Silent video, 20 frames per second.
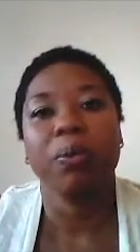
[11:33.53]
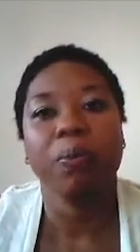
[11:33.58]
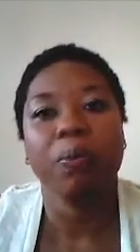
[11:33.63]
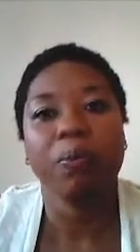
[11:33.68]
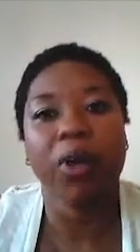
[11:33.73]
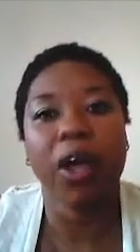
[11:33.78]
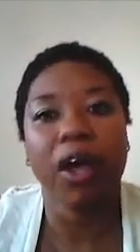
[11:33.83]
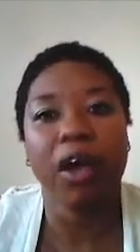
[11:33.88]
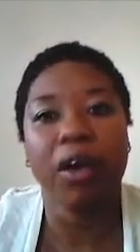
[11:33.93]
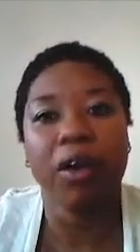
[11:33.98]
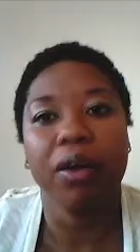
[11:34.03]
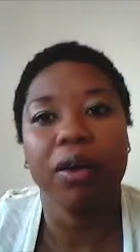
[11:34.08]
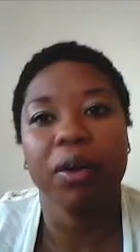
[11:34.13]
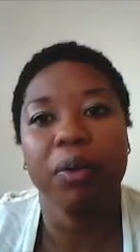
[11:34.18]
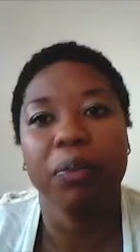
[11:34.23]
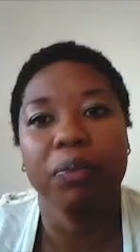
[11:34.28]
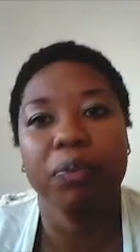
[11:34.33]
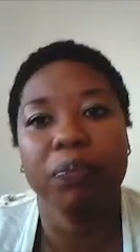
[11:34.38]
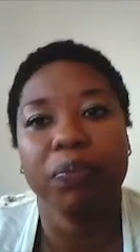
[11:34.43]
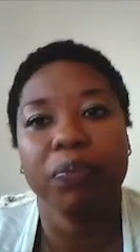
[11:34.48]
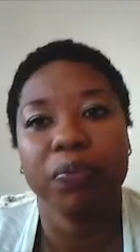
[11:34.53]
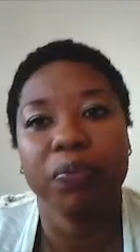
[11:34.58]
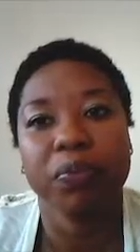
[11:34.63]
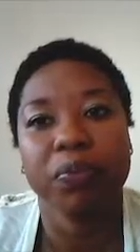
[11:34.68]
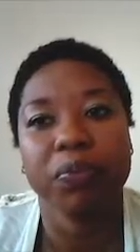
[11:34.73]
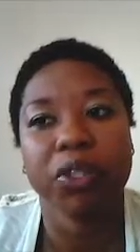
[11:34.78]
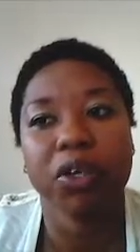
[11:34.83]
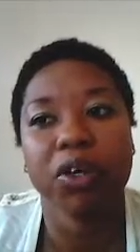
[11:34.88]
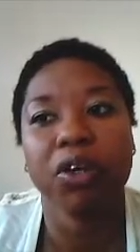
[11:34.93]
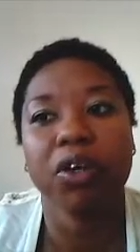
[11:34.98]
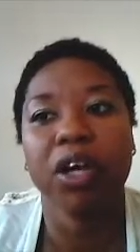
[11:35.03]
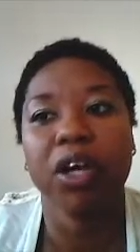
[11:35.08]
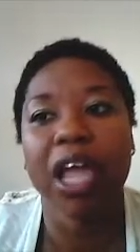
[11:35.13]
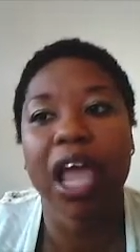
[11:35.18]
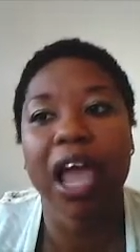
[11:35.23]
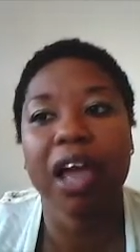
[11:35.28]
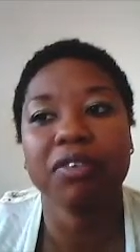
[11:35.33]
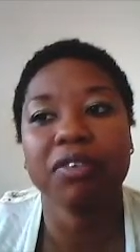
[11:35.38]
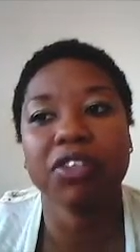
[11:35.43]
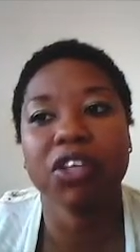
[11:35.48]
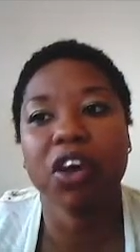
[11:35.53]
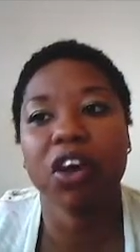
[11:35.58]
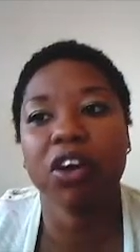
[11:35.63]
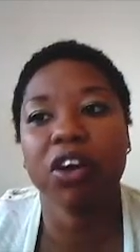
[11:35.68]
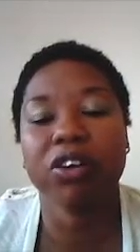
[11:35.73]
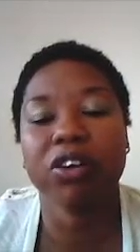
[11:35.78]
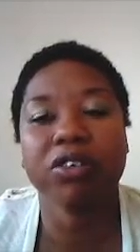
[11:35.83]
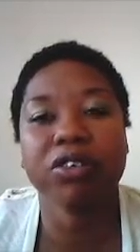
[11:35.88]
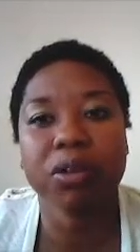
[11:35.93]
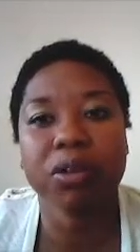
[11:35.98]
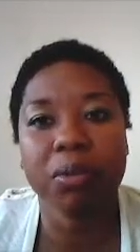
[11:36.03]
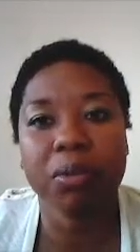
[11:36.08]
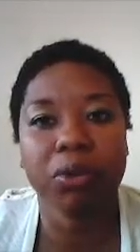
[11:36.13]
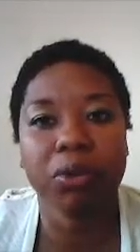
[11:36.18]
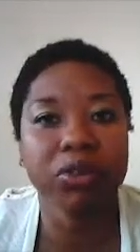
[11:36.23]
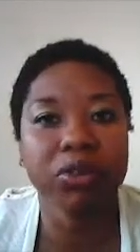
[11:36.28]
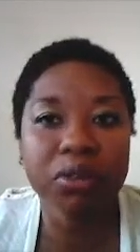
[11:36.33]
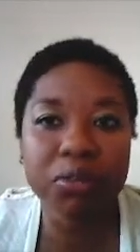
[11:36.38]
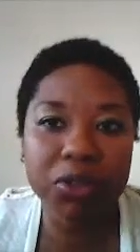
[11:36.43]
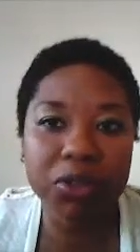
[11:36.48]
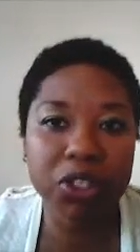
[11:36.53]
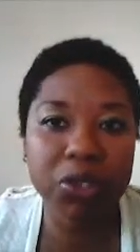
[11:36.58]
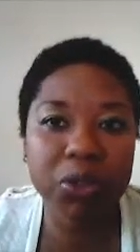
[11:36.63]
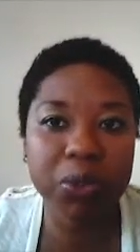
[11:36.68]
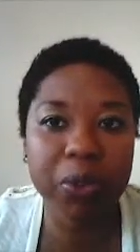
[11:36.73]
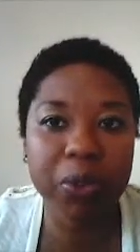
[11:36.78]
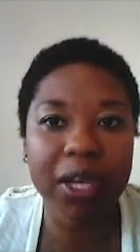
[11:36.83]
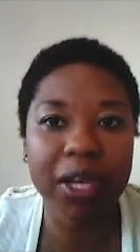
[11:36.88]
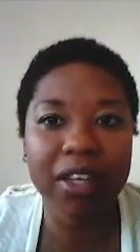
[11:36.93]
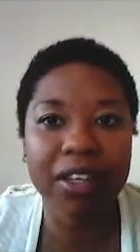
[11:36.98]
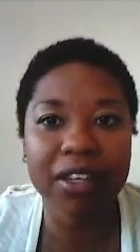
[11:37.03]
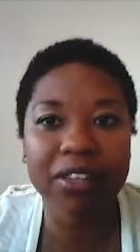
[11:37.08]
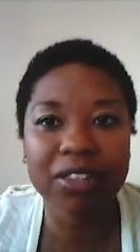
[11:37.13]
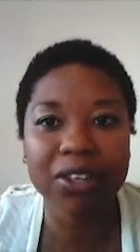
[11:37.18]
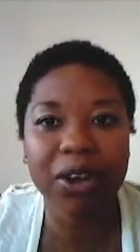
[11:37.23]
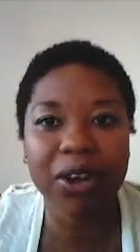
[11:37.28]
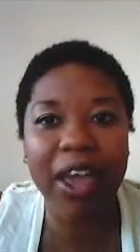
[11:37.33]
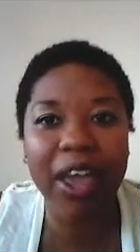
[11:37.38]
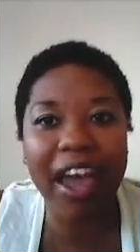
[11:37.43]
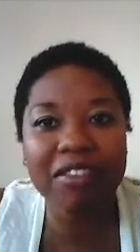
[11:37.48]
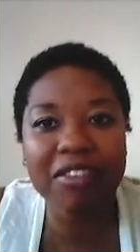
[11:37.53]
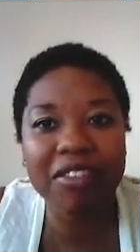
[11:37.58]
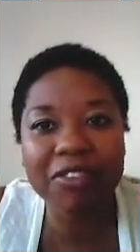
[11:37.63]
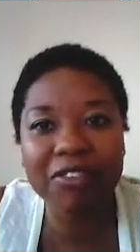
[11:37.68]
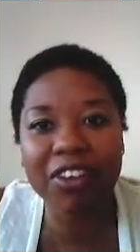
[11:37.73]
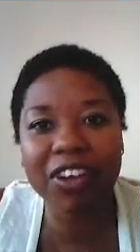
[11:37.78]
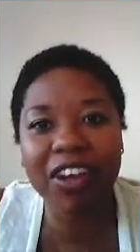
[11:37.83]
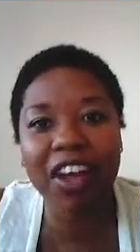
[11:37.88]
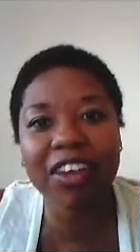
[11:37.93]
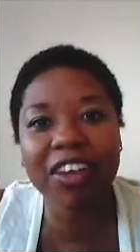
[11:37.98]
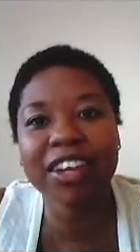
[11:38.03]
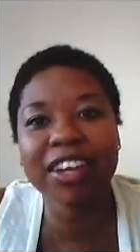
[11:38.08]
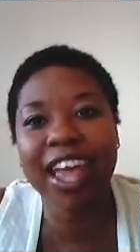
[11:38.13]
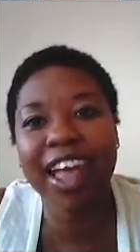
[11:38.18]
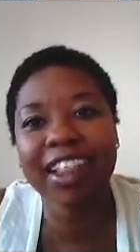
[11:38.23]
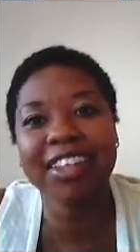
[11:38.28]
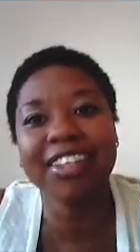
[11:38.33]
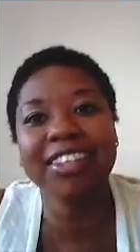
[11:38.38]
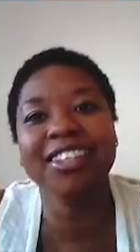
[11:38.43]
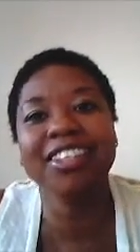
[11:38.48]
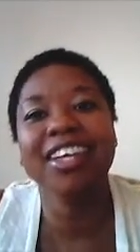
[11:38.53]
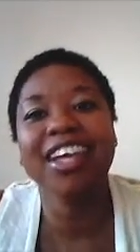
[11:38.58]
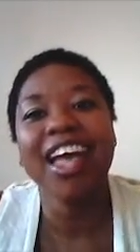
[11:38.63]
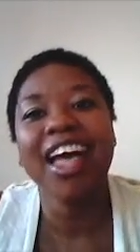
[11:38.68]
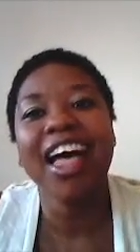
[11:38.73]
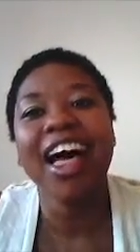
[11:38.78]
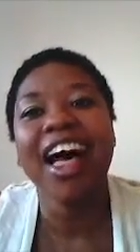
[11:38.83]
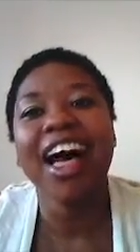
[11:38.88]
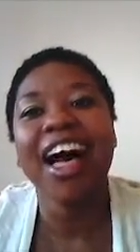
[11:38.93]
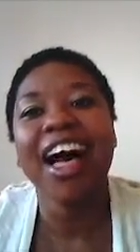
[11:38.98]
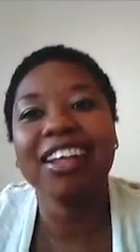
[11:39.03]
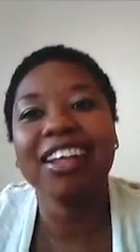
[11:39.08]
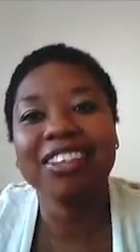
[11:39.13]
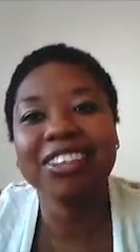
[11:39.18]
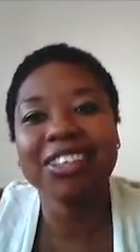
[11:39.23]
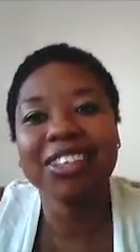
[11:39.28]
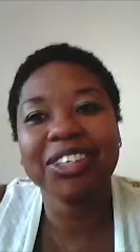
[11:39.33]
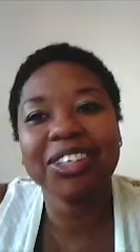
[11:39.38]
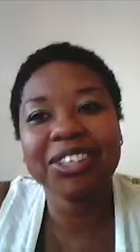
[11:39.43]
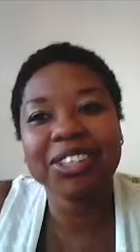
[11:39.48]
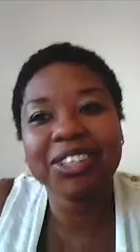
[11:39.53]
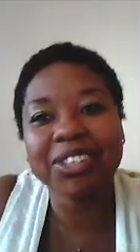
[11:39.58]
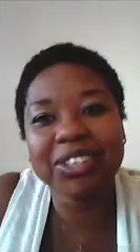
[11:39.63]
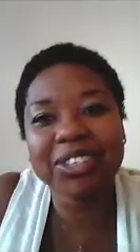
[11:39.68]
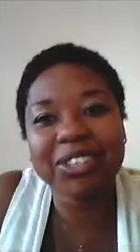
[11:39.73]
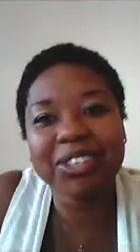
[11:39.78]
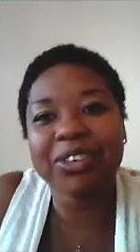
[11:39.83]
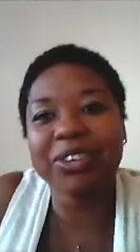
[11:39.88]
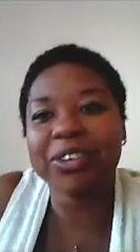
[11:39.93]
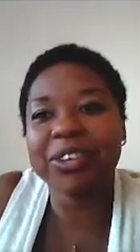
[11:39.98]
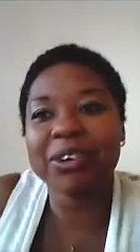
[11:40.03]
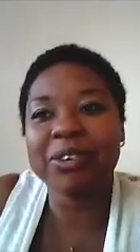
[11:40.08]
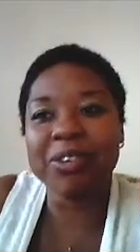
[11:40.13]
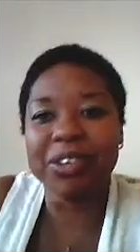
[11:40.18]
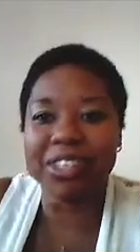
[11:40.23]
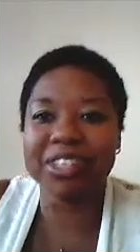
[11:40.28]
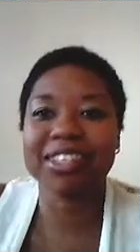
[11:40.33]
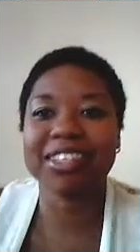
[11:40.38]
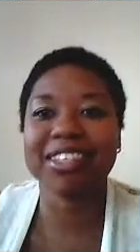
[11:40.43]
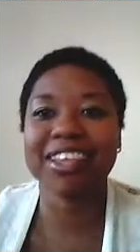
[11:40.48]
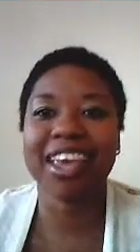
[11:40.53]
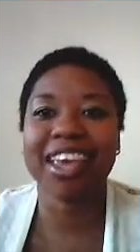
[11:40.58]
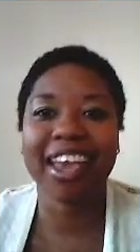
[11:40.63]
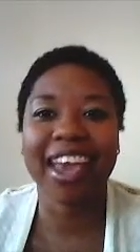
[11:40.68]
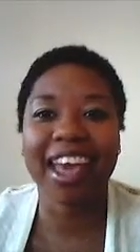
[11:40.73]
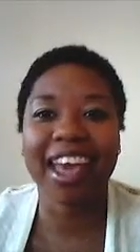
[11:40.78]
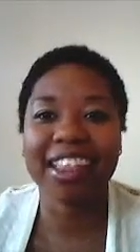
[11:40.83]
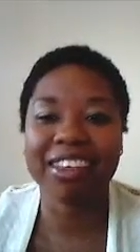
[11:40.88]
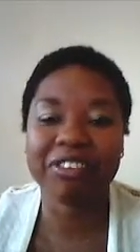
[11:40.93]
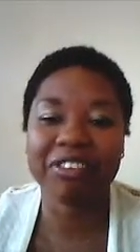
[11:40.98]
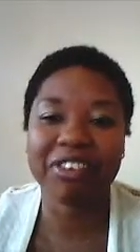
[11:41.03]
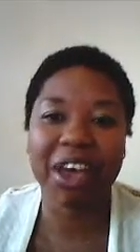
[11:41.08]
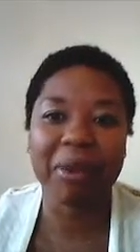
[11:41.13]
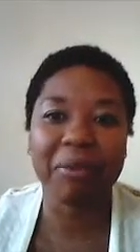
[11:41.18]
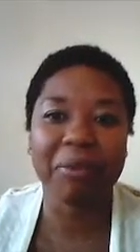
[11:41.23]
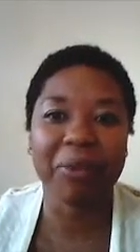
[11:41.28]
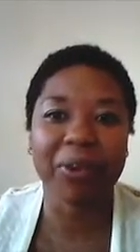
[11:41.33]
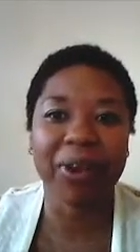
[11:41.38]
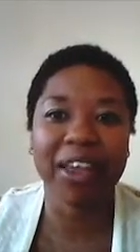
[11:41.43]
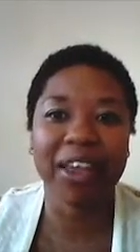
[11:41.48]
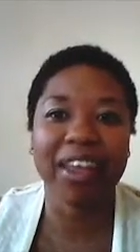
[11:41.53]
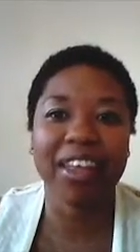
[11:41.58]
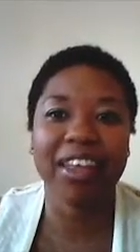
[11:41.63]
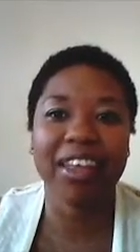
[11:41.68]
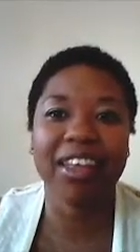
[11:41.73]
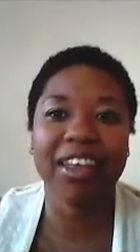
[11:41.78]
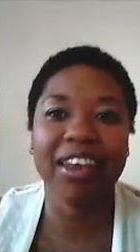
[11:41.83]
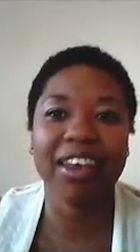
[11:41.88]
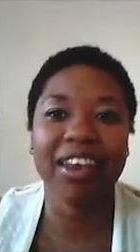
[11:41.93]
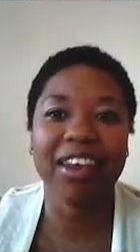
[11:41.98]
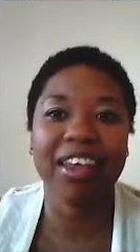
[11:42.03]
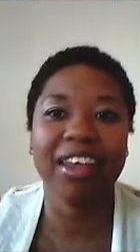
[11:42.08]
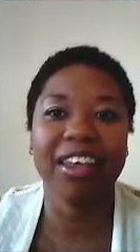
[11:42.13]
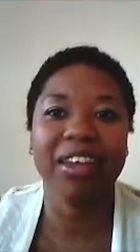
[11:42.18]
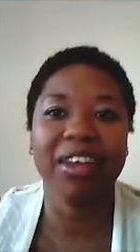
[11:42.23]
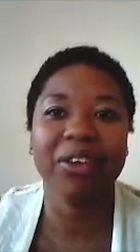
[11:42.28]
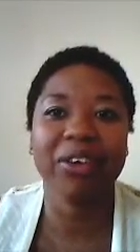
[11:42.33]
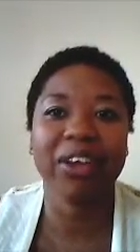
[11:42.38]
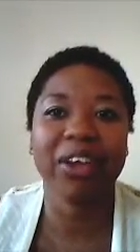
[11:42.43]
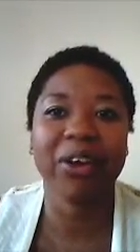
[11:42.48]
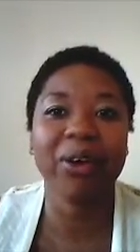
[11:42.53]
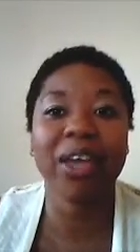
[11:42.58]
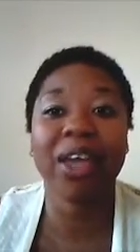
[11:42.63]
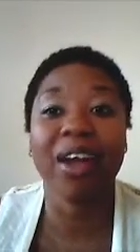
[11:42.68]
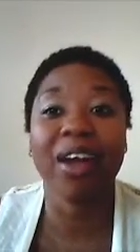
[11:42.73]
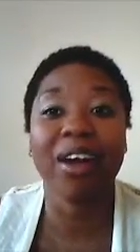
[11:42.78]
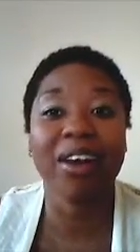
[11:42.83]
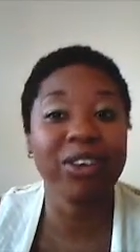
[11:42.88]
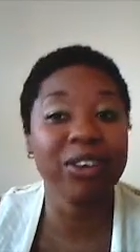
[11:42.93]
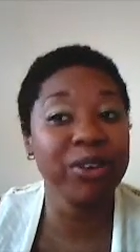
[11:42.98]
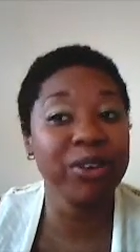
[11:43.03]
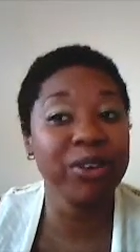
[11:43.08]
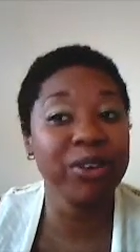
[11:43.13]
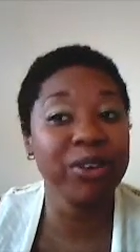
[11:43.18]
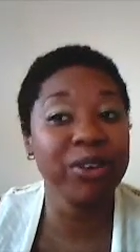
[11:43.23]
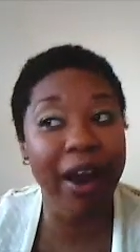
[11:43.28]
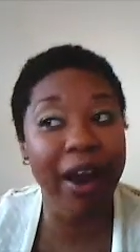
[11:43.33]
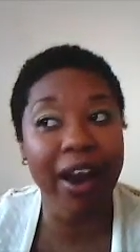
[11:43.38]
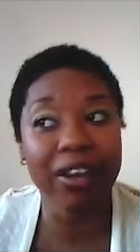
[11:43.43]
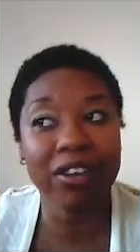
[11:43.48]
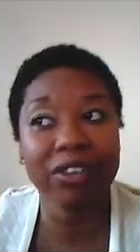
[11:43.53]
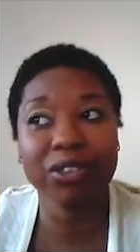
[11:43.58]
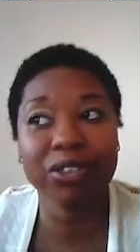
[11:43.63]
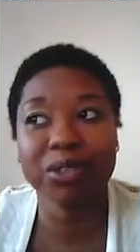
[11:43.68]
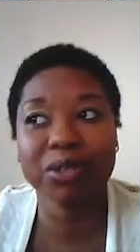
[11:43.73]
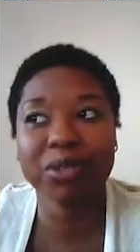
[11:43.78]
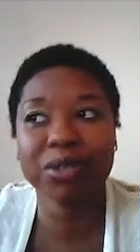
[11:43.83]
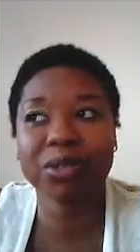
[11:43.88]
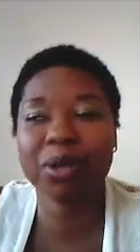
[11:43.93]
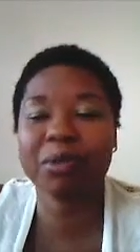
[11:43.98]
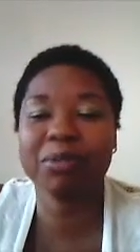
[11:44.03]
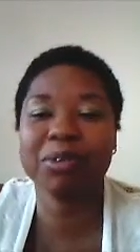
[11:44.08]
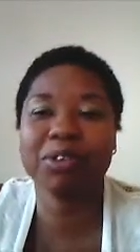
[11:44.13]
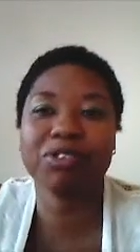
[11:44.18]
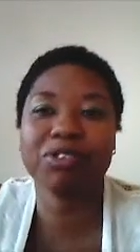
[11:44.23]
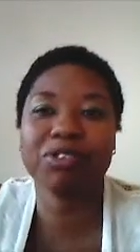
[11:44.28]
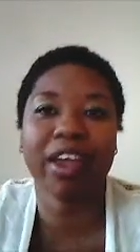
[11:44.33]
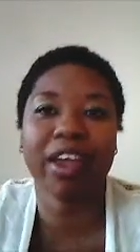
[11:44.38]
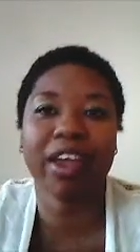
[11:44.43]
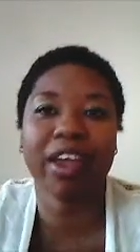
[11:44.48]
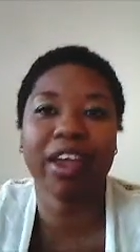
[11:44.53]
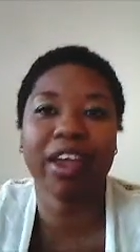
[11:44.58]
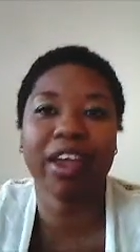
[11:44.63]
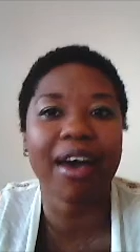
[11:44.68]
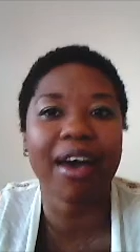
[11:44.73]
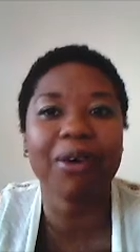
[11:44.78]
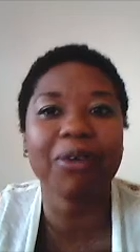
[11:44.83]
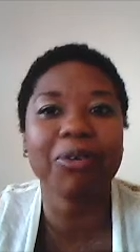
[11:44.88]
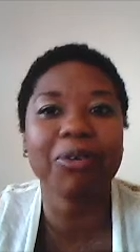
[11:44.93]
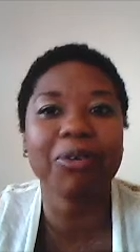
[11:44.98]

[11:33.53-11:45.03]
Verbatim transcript: um, so I have to order some more so I'm just waiting so I haven't forgotten Helen I'll do your tutorial once I get the fabric and um, oh I ordered new pattern too so I'll be trying that out